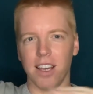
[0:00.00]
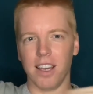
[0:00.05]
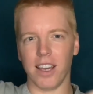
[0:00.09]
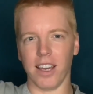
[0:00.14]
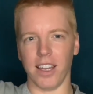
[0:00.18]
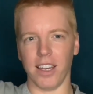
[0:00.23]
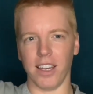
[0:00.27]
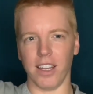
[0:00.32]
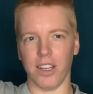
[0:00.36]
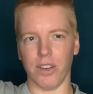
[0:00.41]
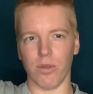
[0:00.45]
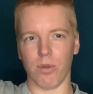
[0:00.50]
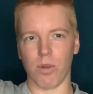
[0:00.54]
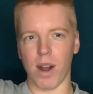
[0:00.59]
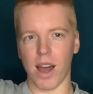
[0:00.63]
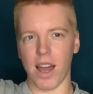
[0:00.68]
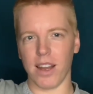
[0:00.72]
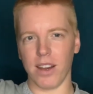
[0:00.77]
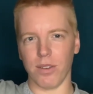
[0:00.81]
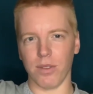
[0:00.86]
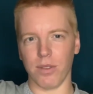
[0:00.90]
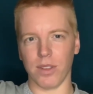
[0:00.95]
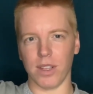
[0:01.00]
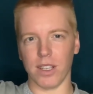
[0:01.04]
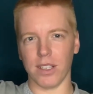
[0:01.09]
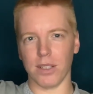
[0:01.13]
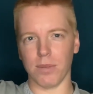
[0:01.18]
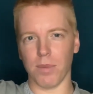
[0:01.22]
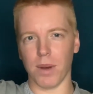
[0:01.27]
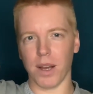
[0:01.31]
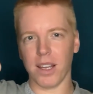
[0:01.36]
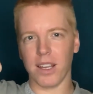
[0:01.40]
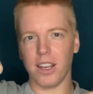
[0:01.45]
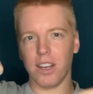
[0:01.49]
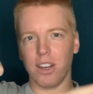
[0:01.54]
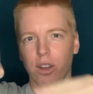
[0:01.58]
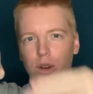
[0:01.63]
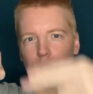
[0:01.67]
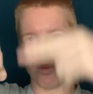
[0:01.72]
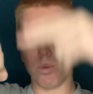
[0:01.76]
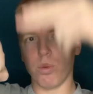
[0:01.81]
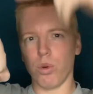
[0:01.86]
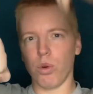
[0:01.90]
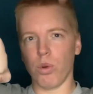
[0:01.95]
And he'd ride it with his bike, and he'd go,
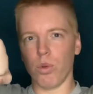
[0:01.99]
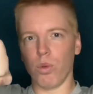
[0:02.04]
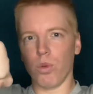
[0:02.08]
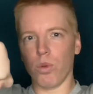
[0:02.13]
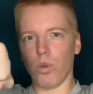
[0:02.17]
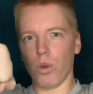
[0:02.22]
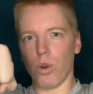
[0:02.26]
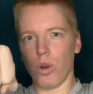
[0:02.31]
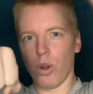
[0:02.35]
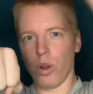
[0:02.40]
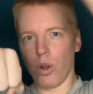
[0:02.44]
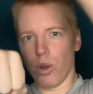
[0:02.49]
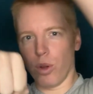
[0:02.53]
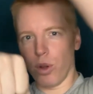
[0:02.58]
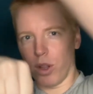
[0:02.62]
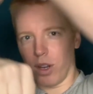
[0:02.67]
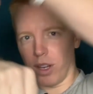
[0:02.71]
whoo, and